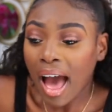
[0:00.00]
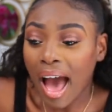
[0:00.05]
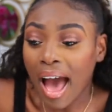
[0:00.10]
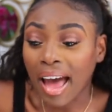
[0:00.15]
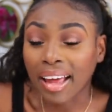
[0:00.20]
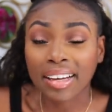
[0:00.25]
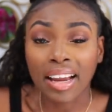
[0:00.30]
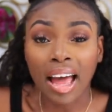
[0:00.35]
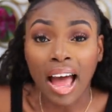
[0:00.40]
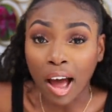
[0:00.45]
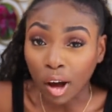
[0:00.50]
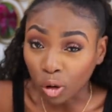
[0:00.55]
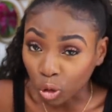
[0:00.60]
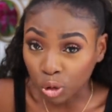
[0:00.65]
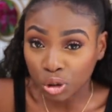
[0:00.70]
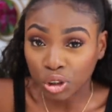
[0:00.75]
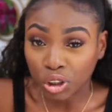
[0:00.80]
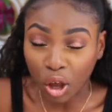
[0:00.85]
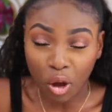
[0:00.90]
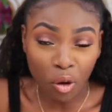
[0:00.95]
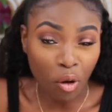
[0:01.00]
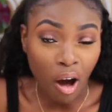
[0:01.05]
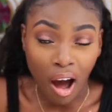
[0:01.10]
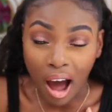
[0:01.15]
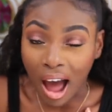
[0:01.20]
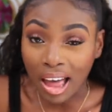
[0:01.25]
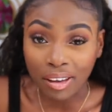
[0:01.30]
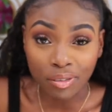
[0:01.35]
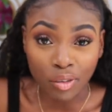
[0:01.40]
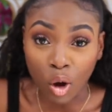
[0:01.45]
And also,
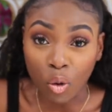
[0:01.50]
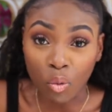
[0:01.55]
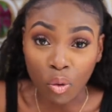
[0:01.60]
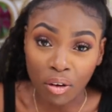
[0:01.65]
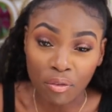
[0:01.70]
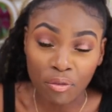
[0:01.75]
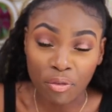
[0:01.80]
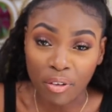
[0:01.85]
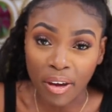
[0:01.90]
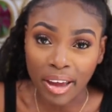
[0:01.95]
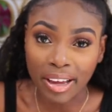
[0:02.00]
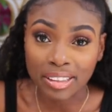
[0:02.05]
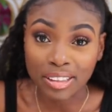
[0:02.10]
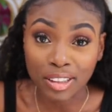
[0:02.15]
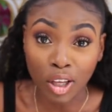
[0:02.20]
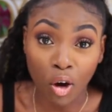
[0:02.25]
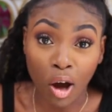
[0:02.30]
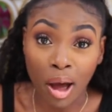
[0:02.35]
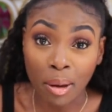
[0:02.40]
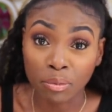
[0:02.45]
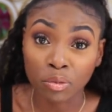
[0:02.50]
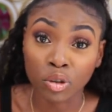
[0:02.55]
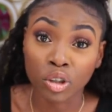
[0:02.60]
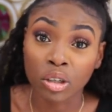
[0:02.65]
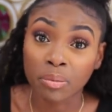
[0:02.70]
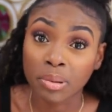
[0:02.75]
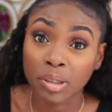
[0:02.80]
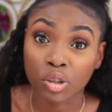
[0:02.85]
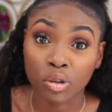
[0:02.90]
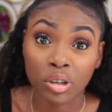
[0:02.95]
I've got one face, so I'm
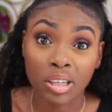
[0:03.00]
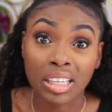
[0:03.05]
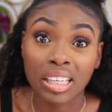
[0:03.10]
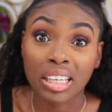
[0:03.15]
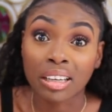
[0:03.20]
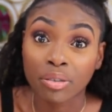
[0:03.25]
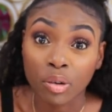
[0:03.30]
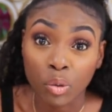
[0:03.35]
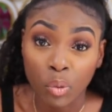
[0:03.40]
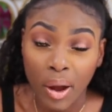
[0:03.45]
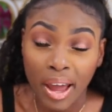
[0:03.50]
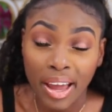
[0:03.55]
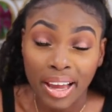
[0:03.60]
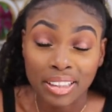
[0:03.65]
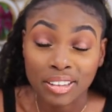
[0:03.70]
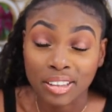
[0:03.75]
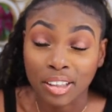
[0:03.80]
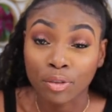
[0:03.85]
going to be doing giveaways.